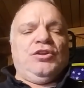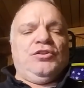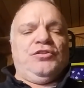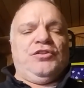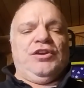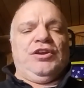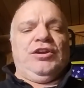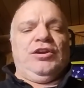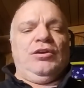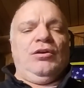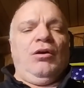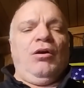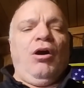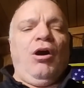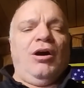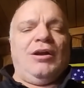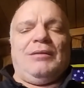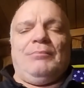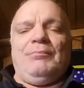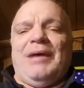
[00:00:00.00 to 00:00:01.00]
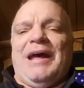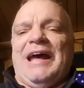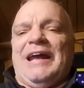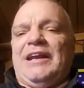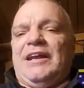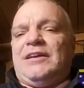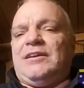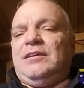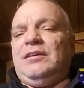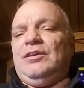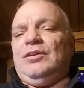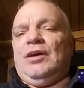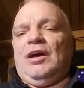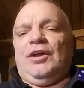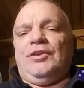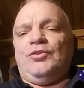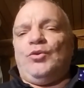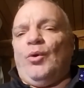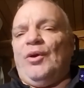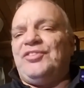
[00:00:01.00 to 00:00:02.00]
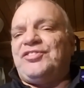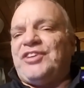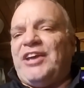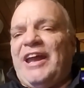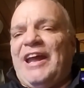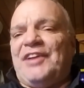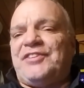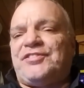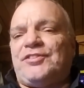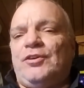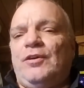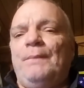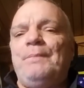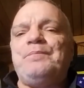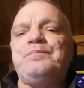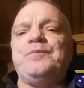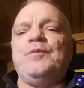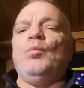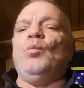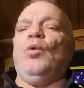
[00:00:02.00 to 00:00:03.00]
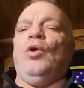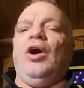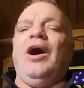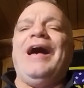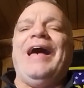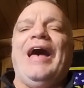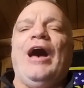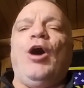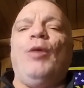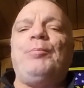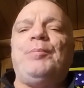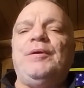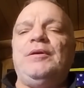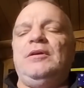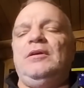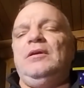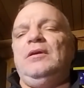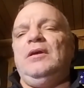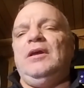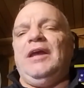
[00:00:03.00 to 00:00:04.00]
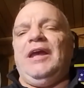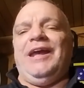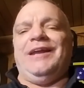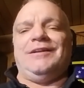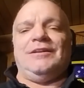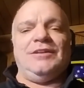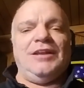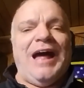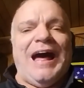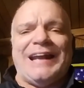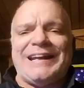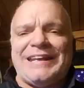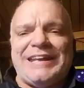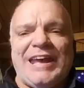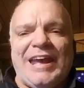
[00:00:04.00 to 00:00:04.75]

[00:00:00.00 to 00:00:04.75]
The automatic noise cancel will help in a lot of